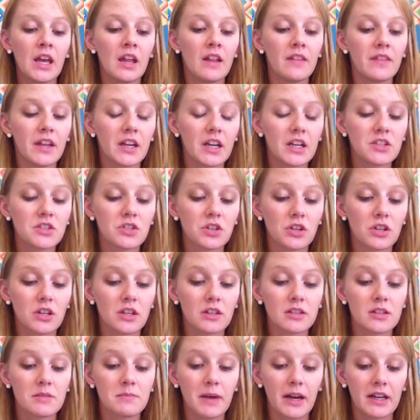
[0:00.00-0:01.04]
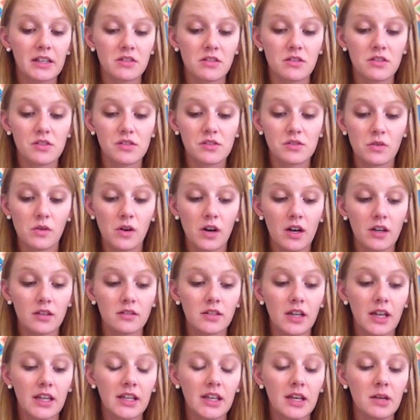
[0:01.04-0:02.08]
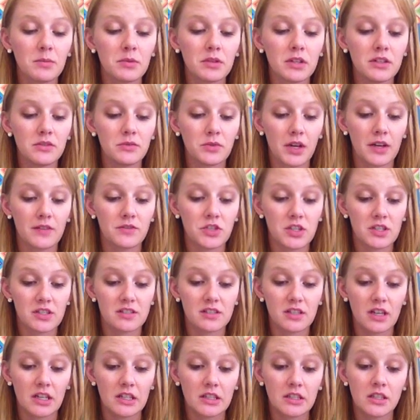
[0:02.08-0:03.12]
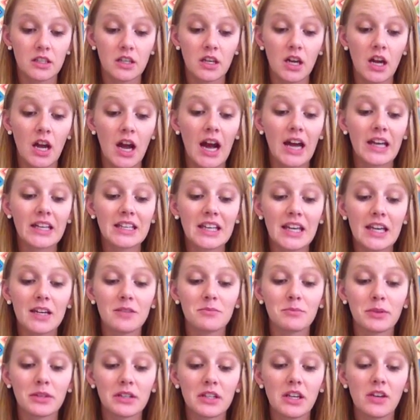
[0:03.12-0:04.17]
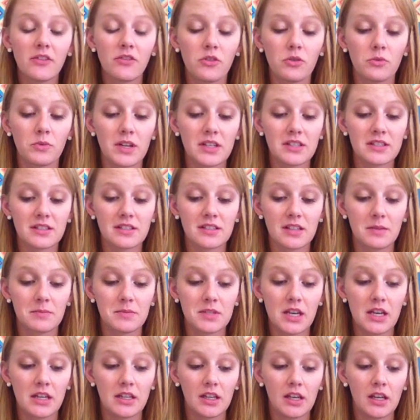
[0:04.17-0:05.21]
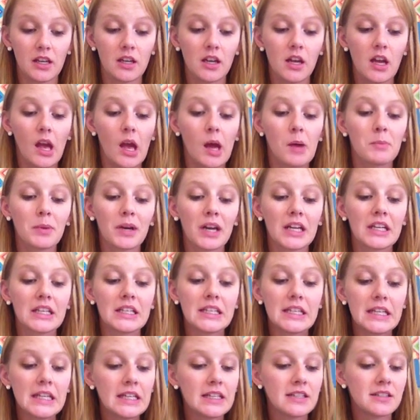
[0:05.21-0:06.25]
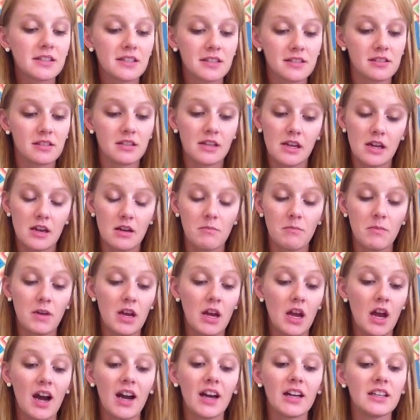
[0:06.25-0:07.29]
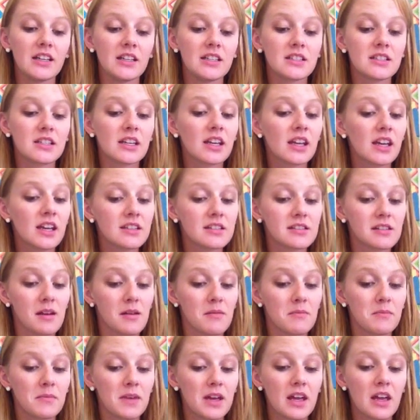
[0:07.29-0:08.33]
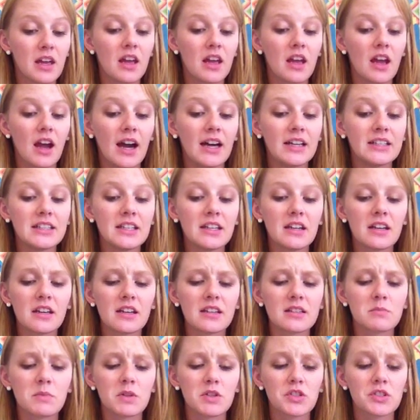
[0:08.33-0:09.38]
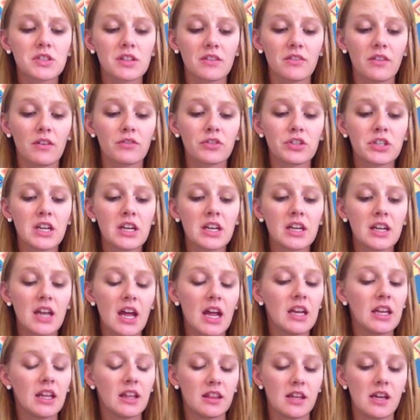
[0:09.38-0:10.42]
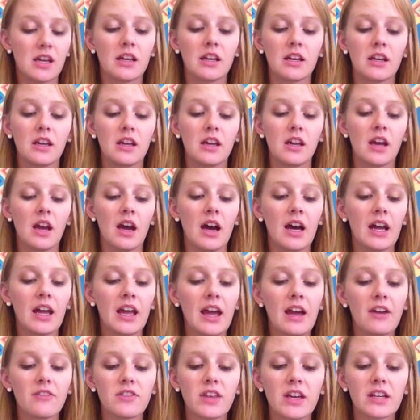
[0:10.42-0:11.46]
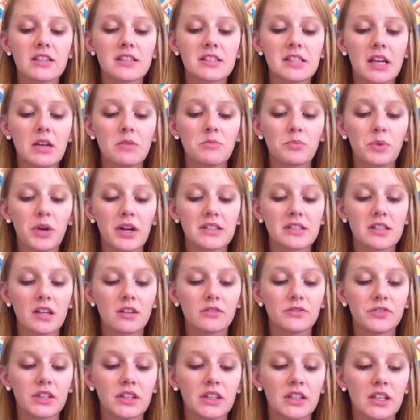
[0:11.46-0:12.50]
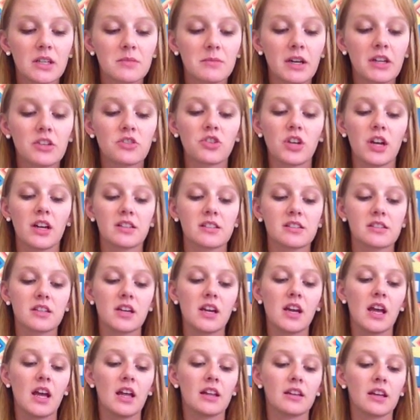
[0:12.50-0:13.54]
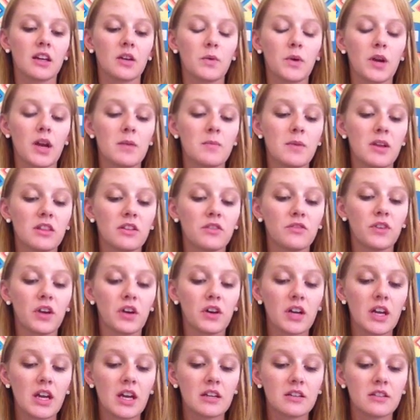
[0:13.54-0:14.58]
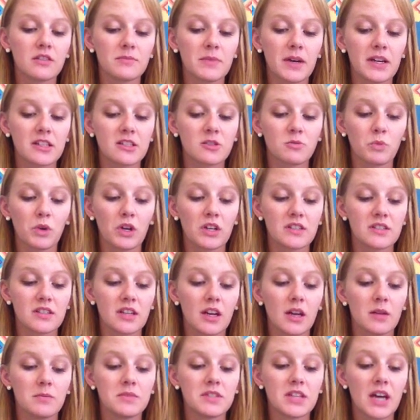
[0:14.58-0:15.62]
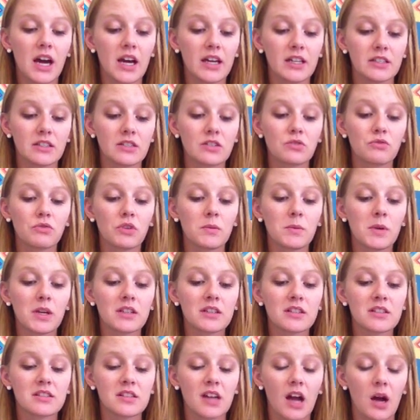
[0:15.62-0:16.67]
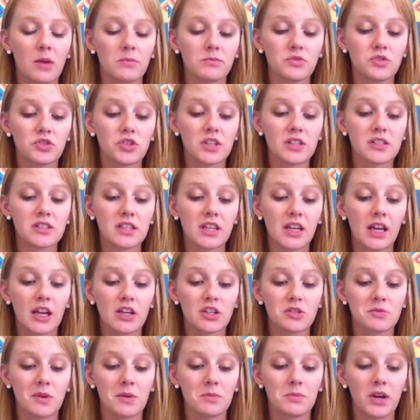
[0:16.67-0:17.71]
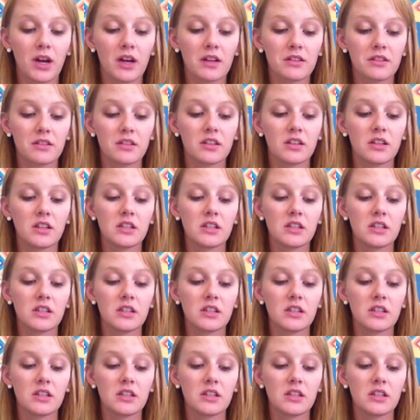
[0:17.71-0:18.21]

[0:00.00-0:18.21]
Then I turn and limp back to the store. I can't believe what I've just done. I can't believe the risks I'm taking, but I need to see him. I need to kiss him. I need it as much as I've ever needed anything. I have that same pressing feeling in my chest, like when I'm at the very end of my sprints and I'm dying, screaming to stop, just to catch my breath.